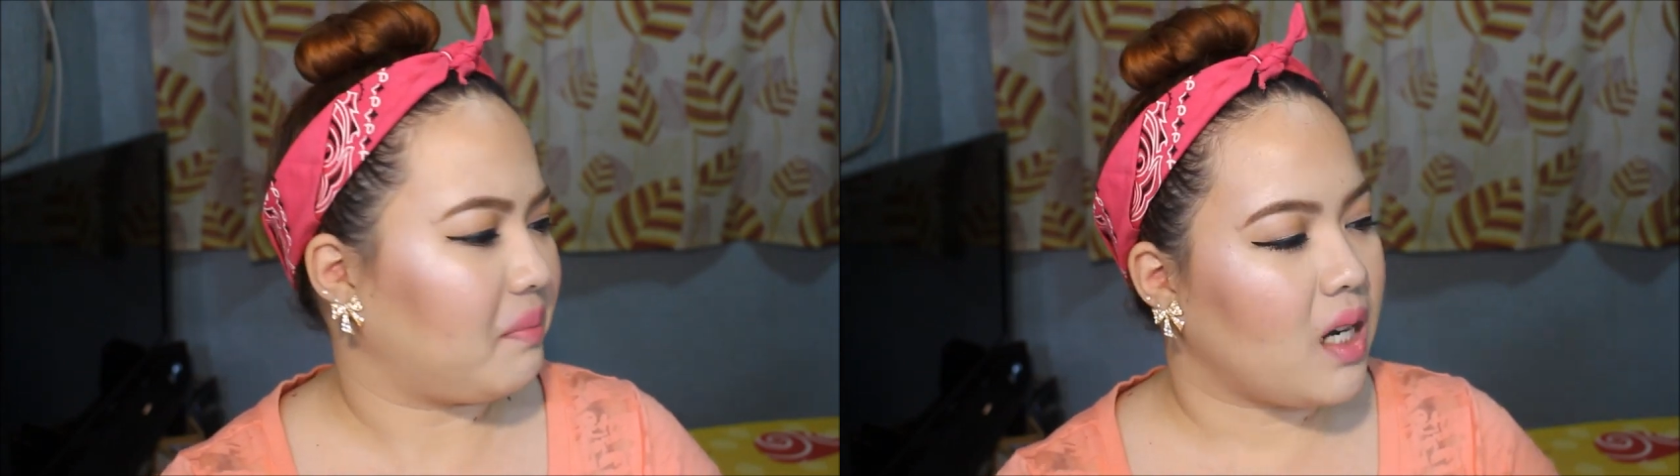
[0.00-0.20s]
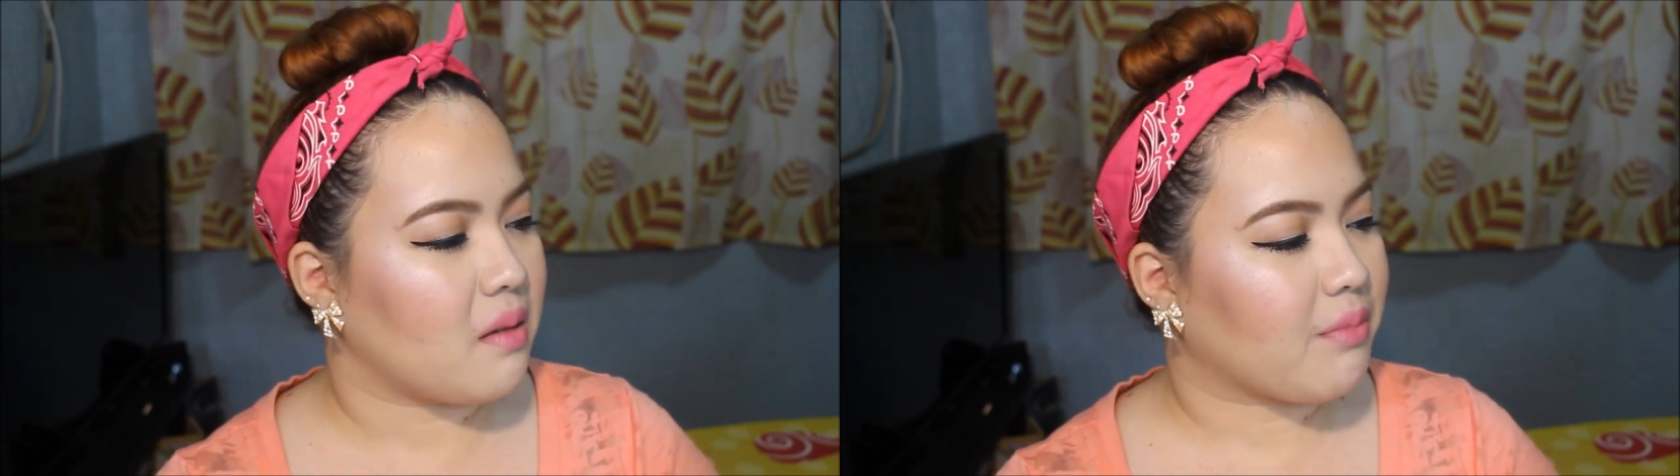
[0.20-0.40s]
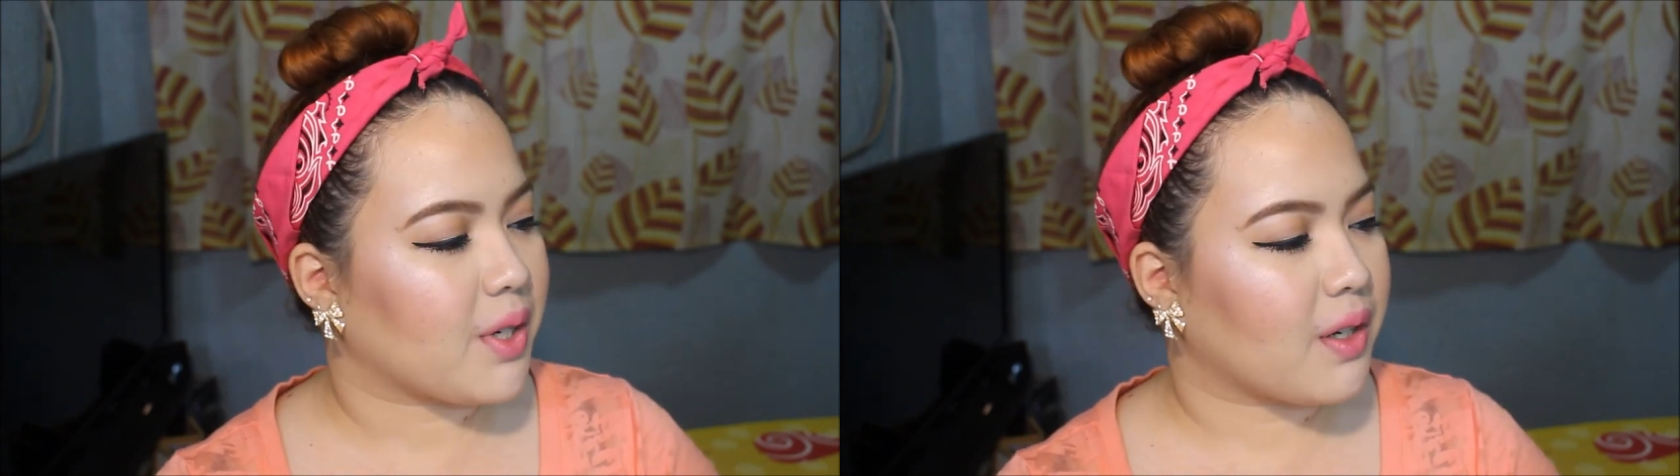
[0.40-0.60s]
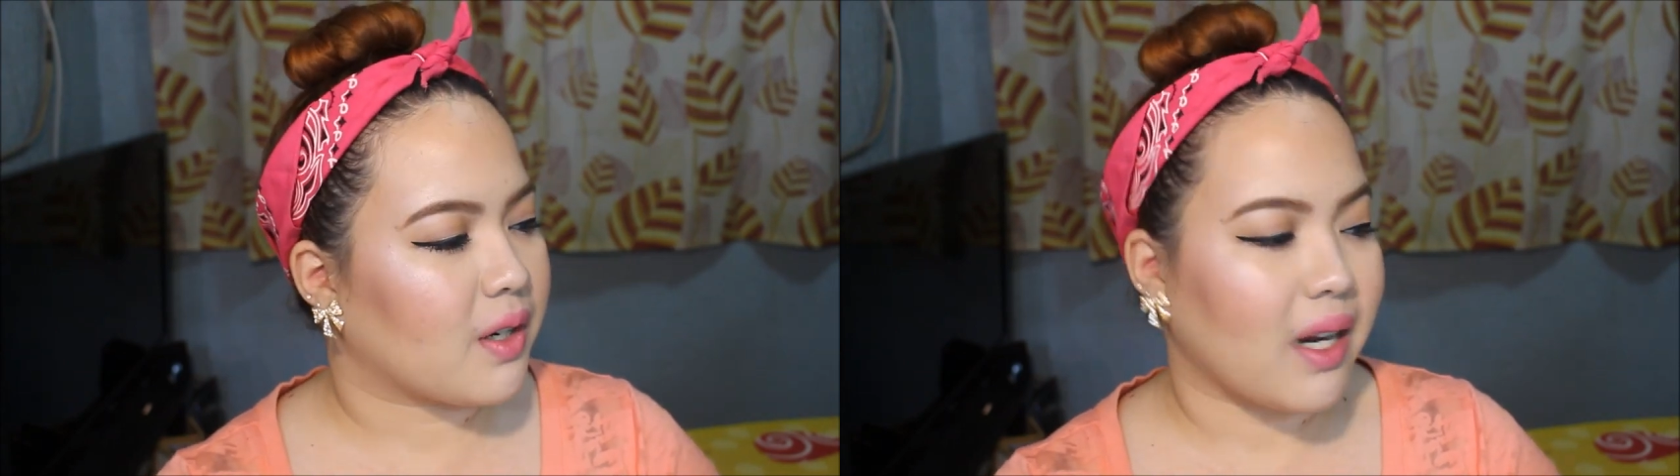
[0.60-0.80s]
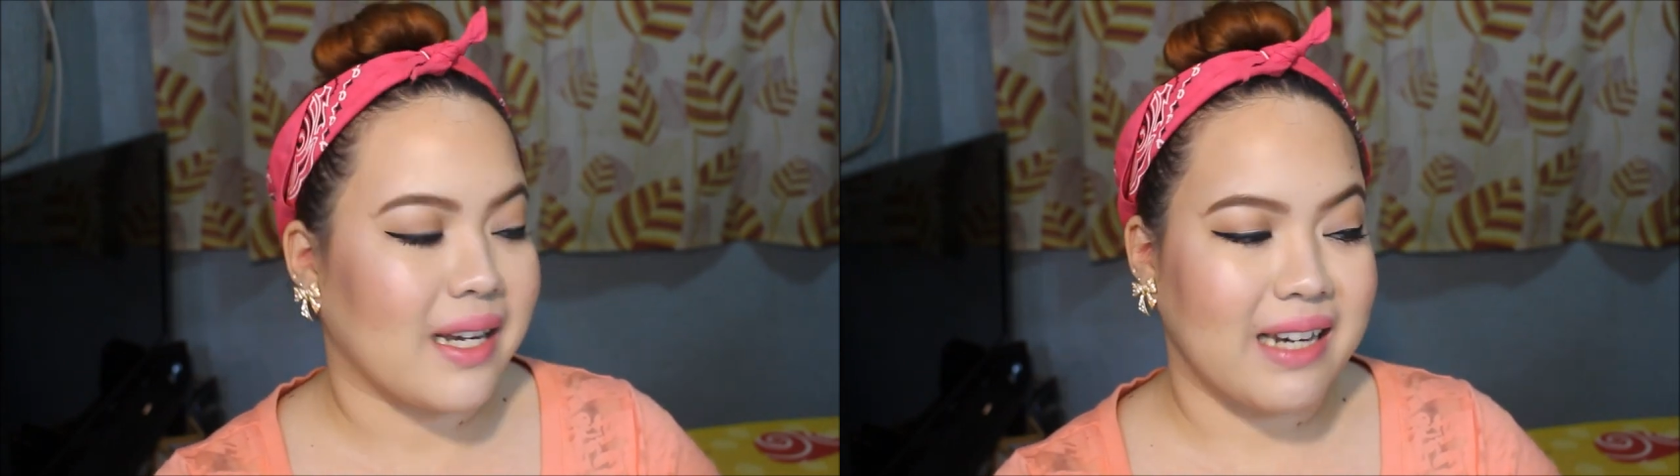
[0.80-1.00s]

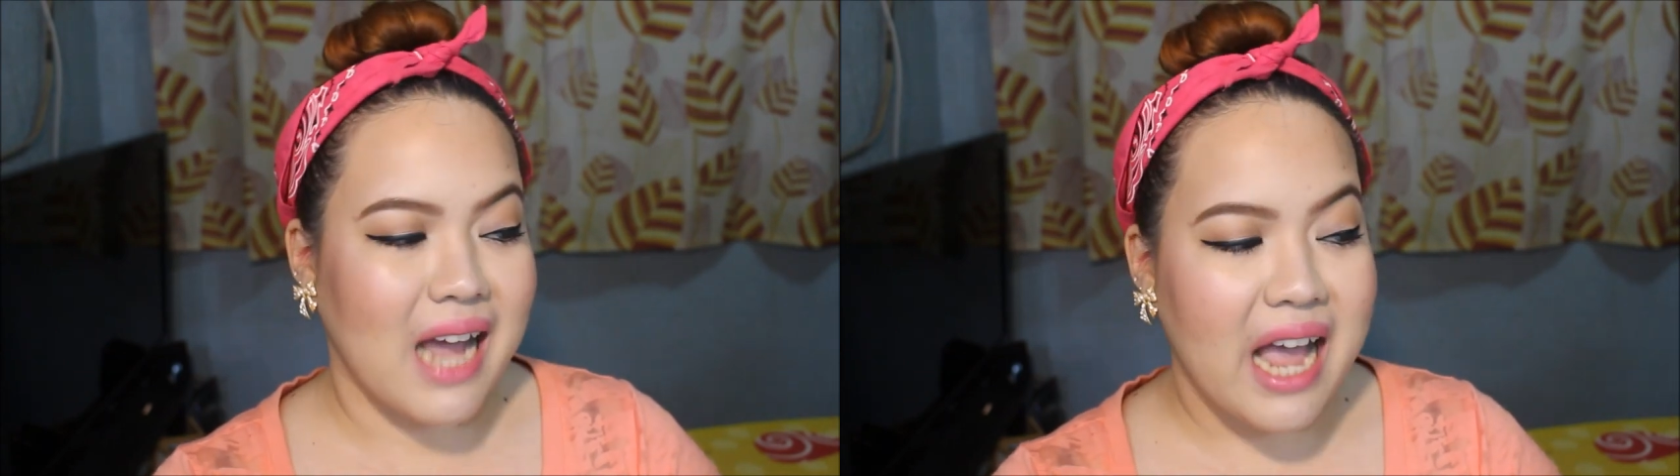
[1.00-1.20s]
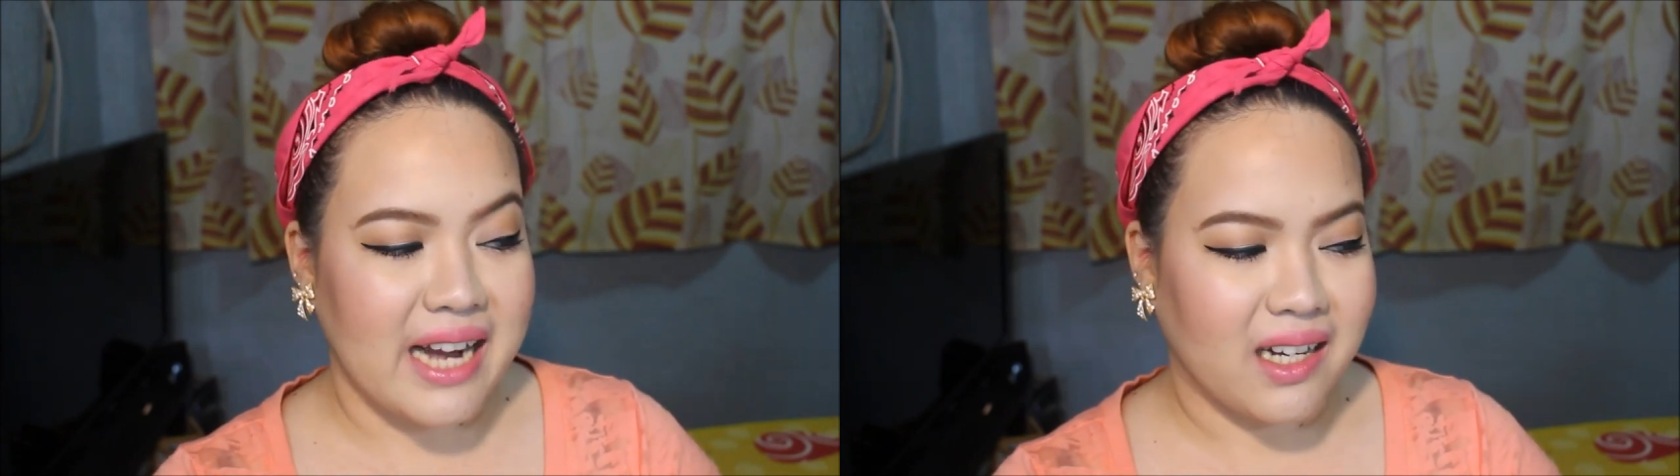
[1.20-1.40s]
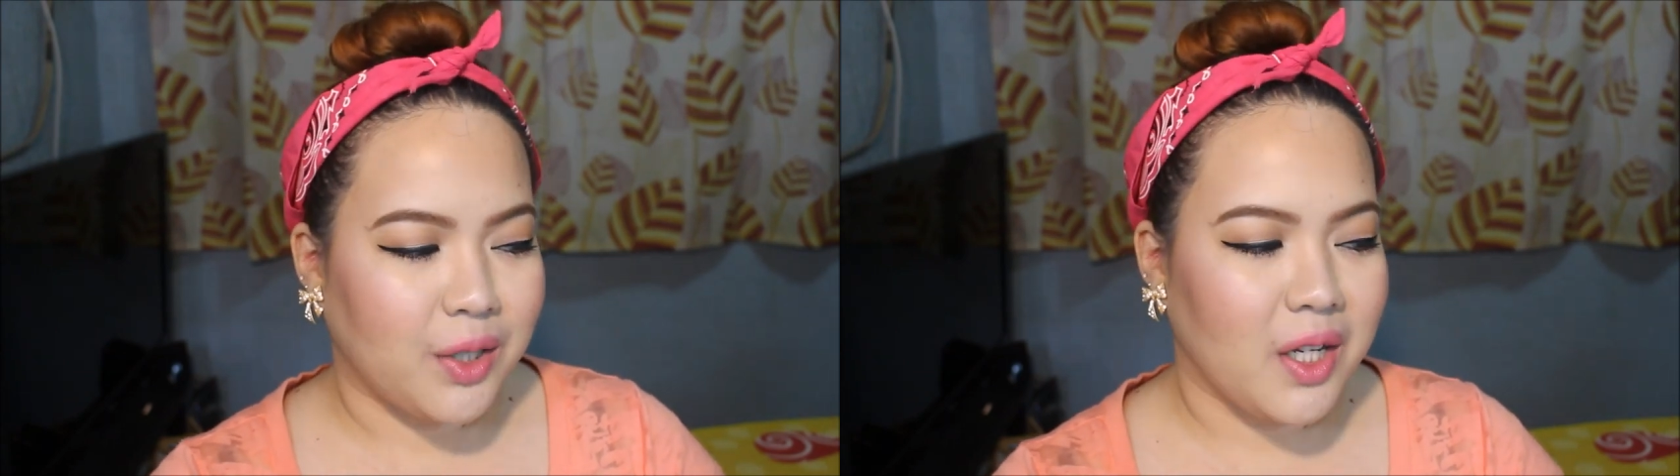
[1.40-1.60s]
Number 9,